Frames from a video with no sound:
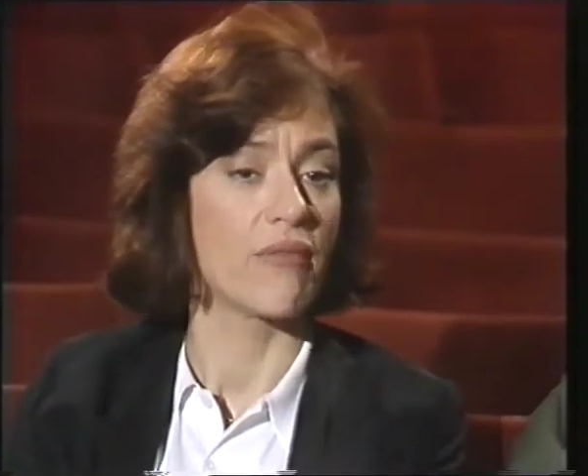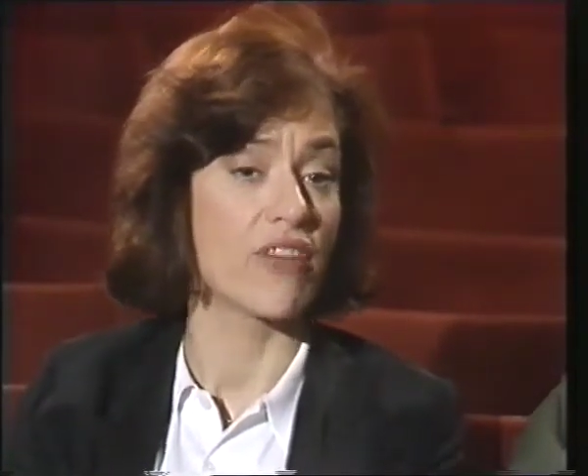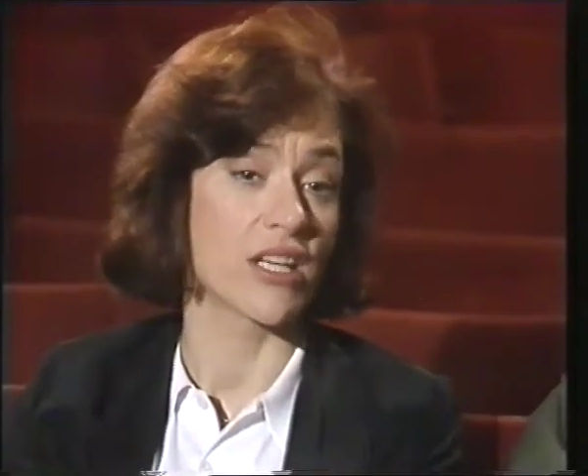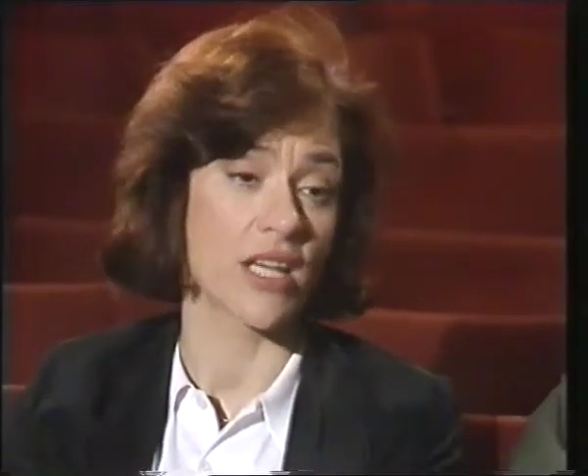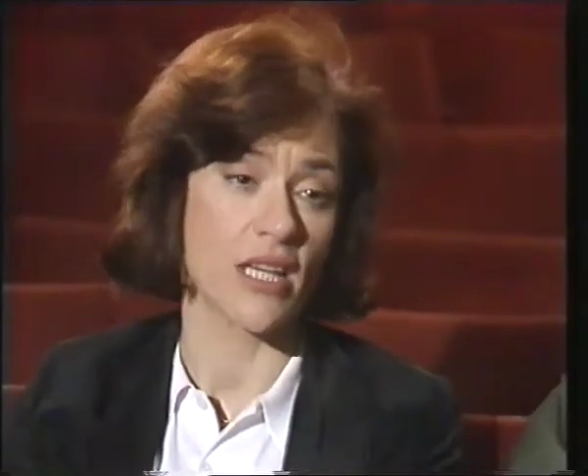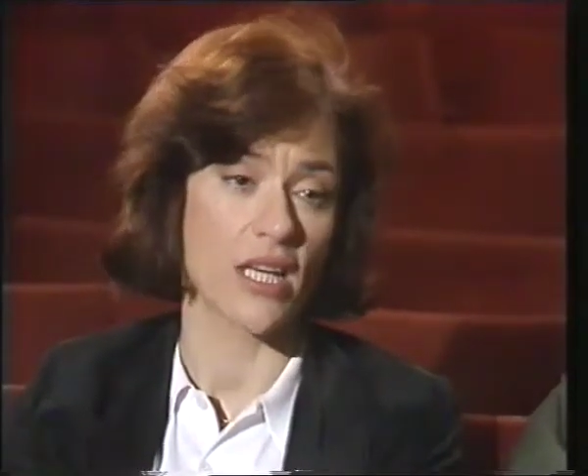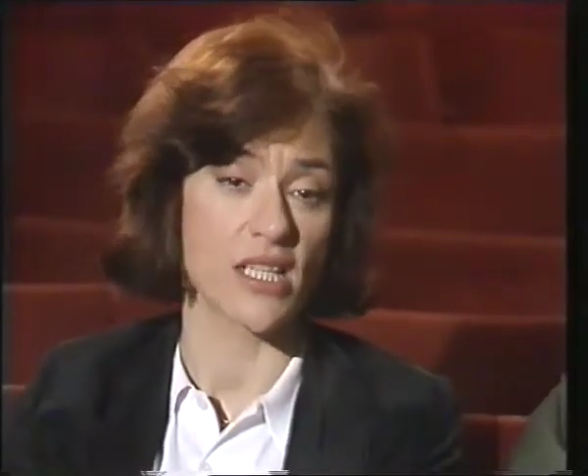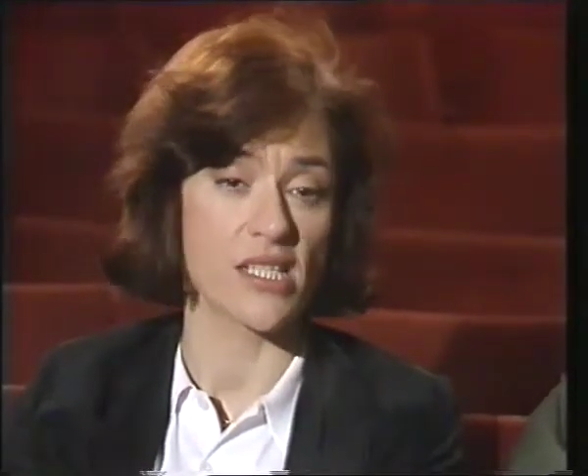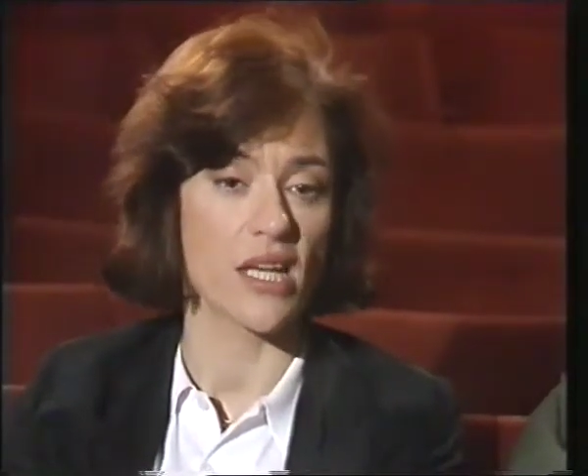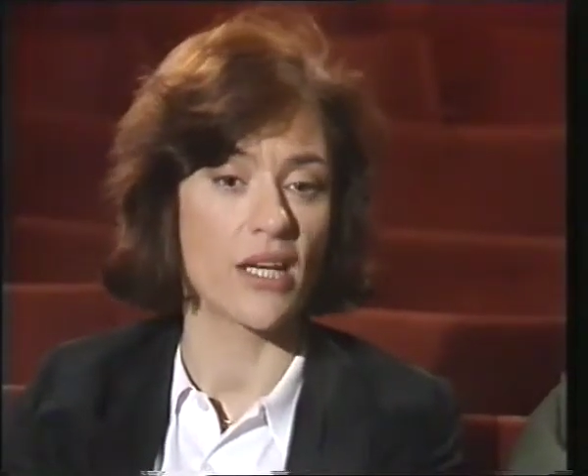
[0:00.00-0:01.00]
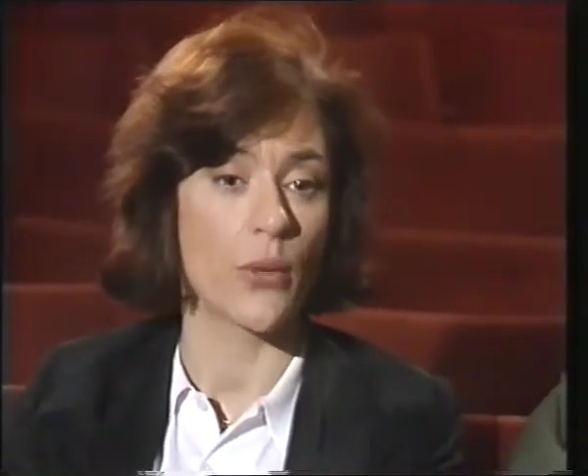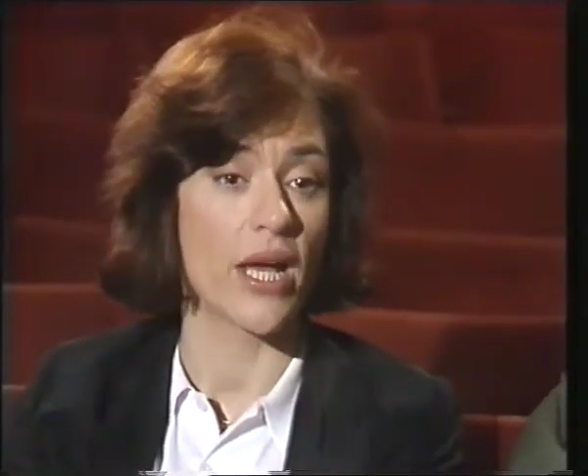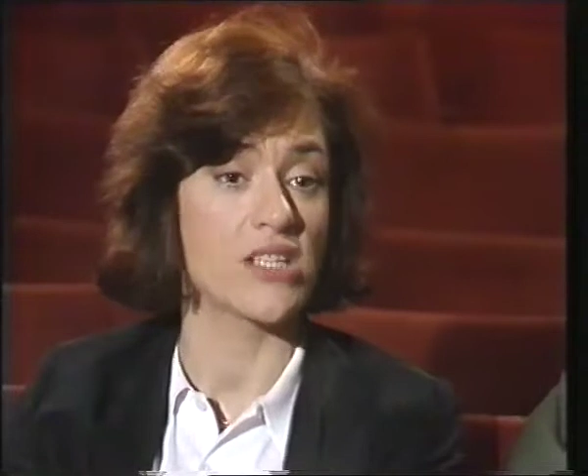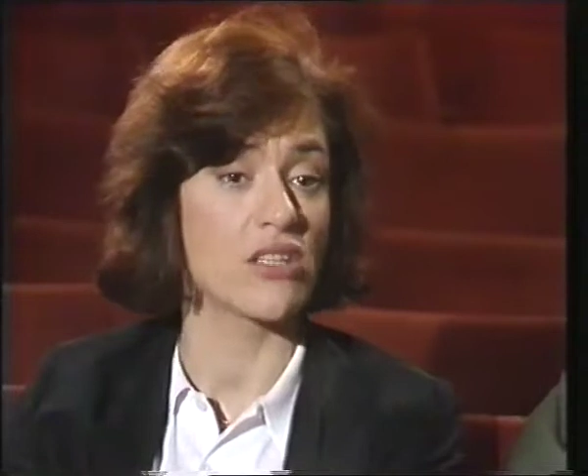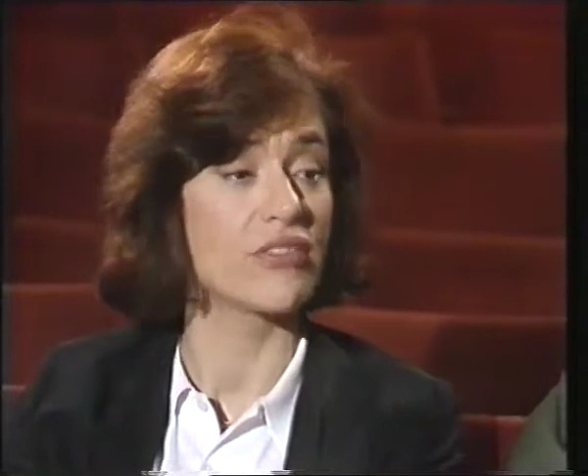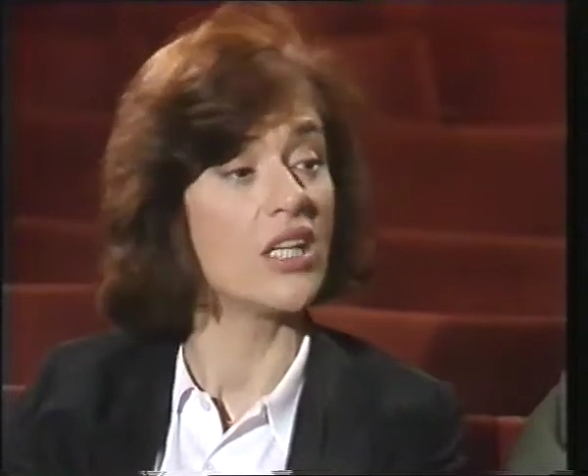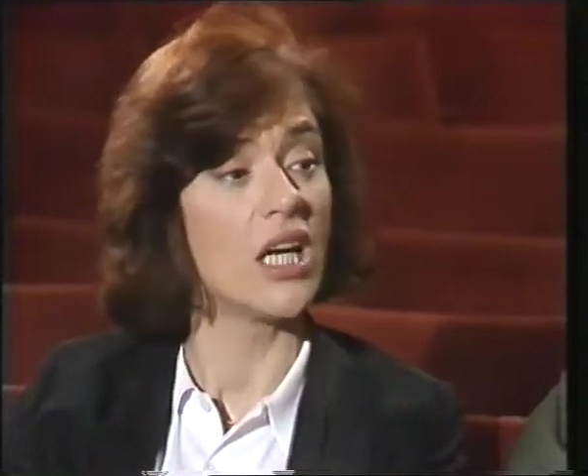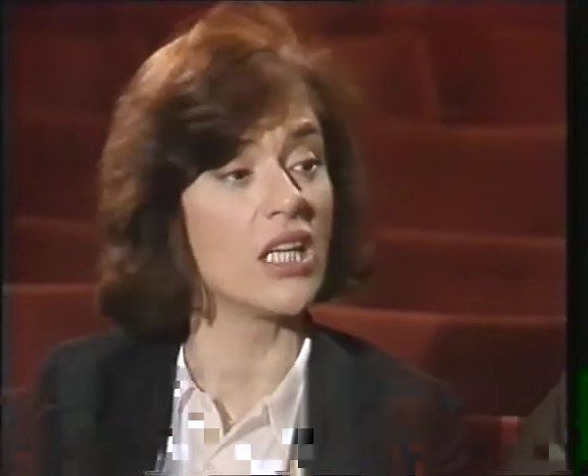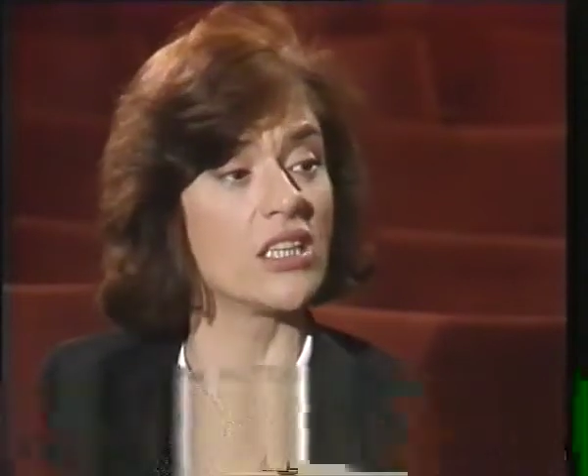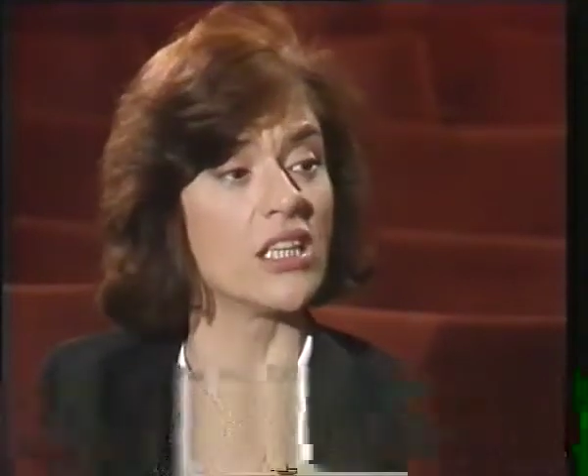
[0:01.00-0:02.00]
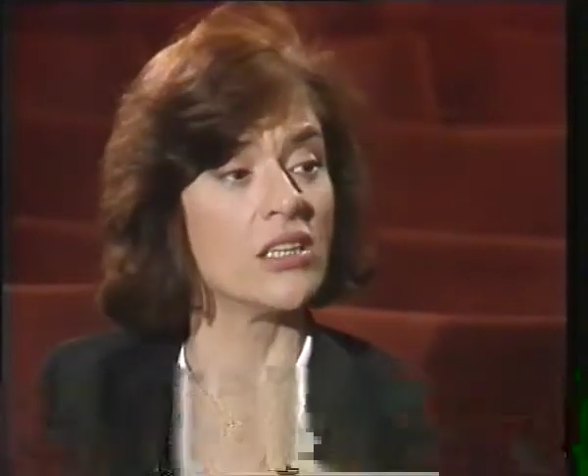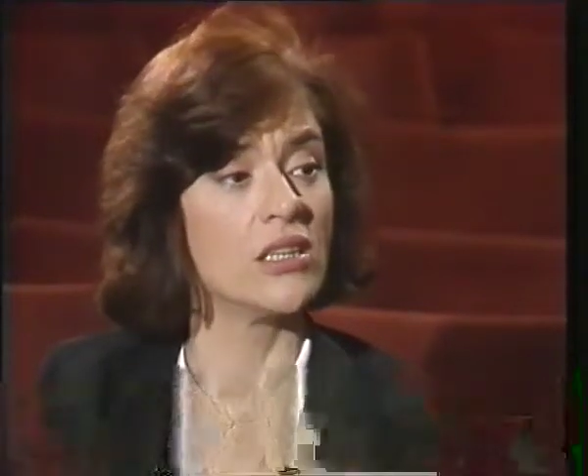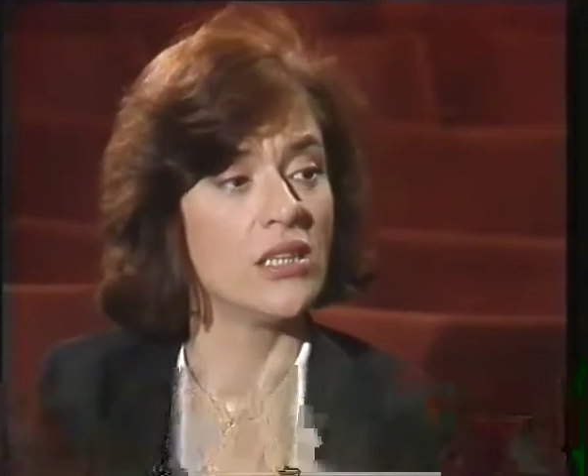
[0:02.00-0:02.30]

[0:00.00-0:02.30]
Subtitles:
In fact, I think it's, in a way, it's often harder